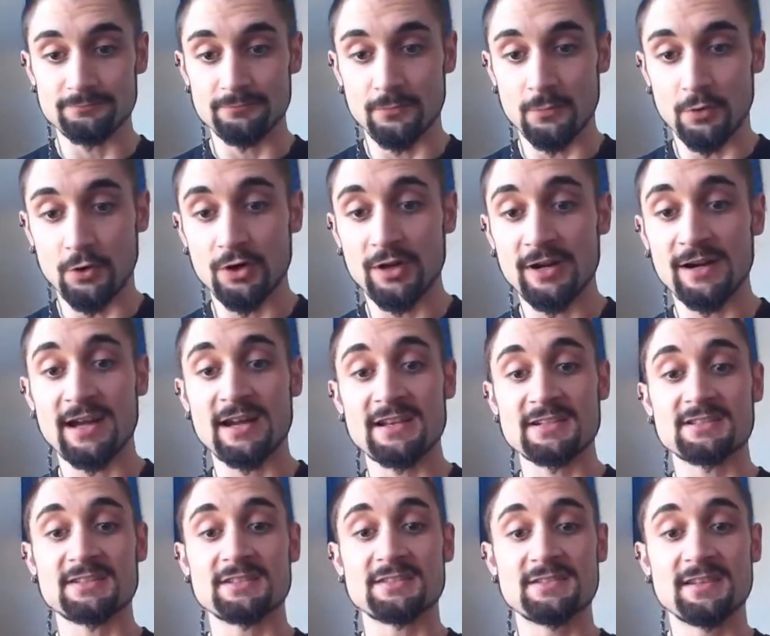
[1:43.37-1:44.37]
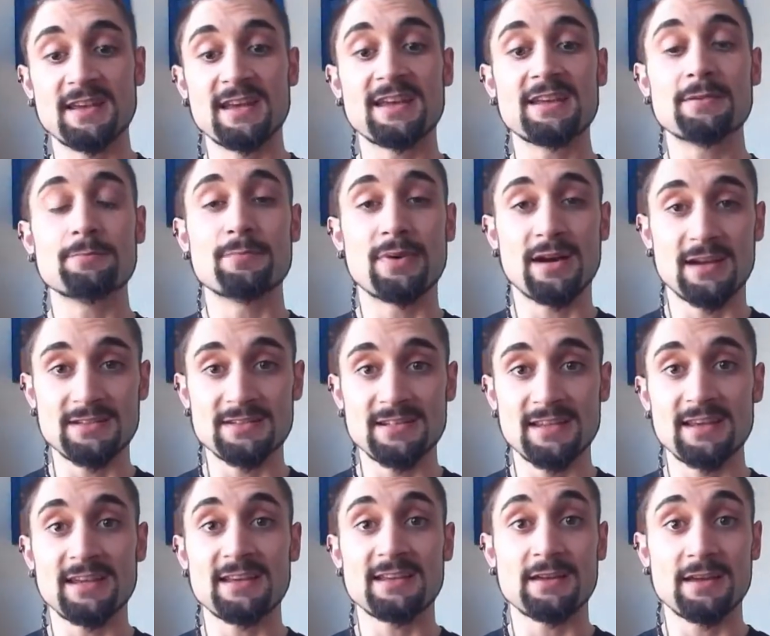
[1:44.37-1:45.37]
organized day by
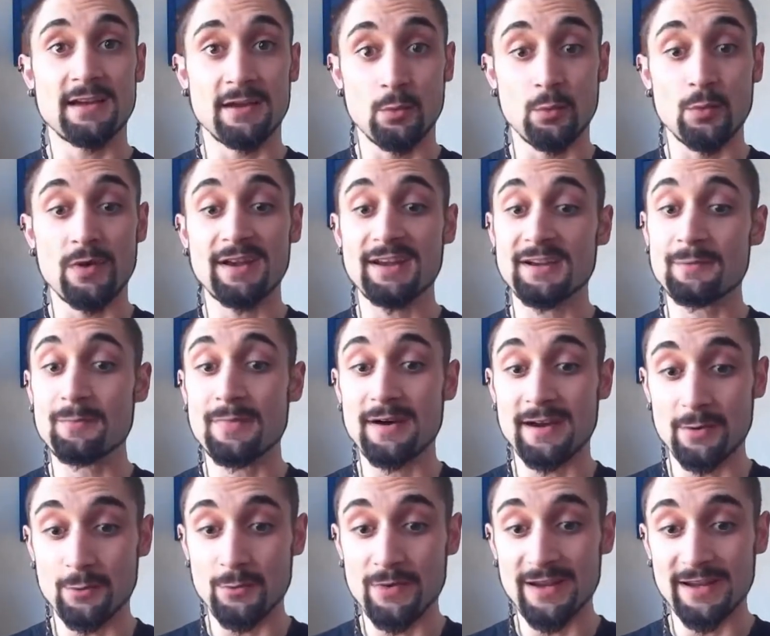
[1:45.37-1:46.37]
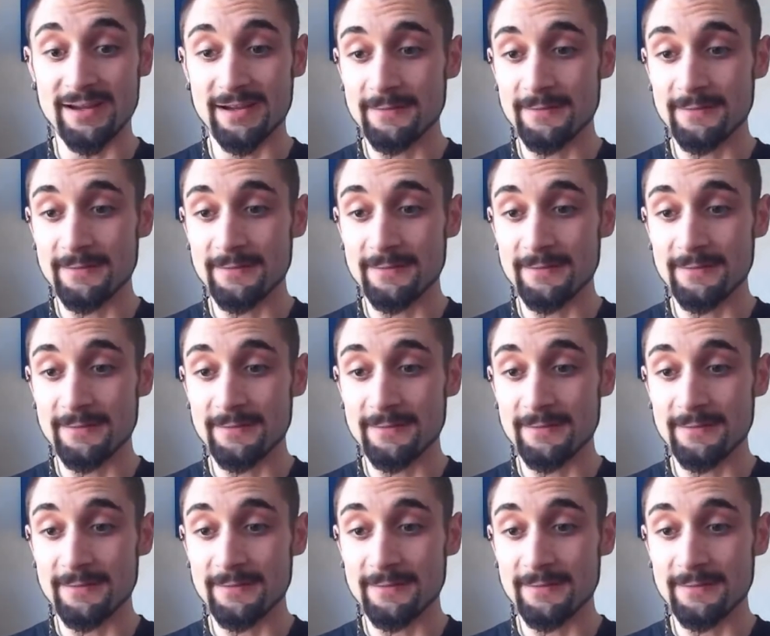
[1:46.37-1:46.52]
day and week by week.